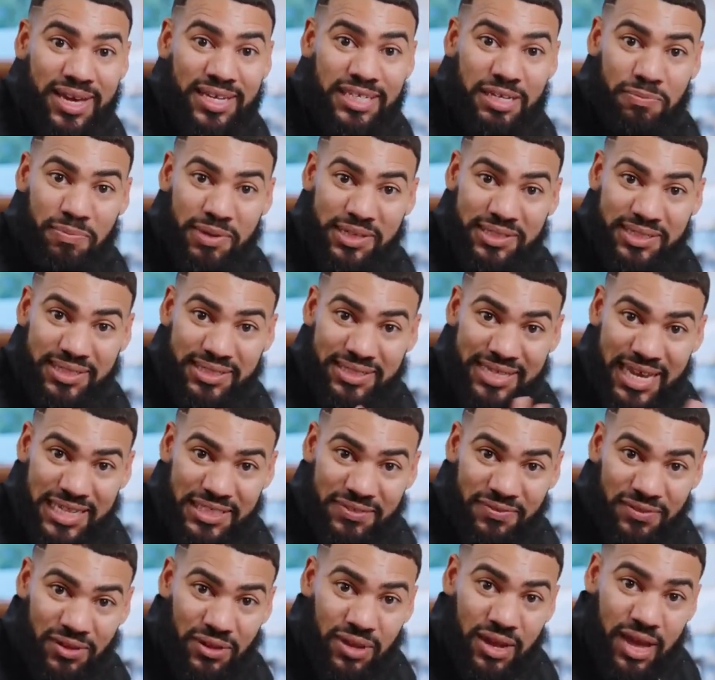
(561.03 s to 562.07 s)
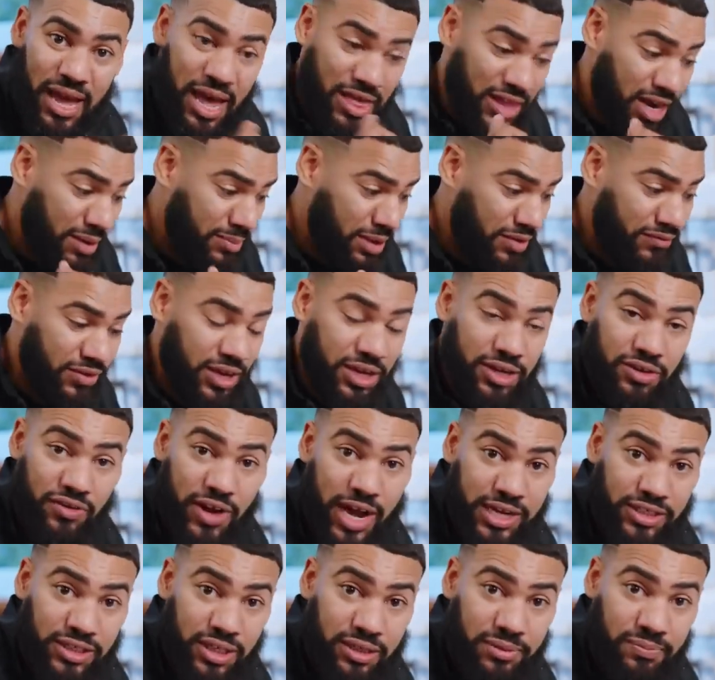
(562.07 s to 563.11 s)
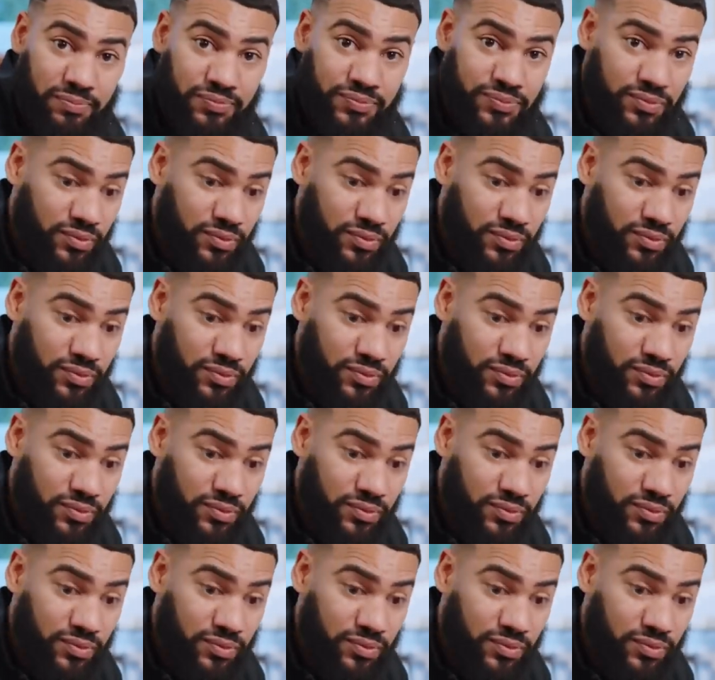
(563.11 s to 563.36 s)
to be successful, and then I'm giving a direction.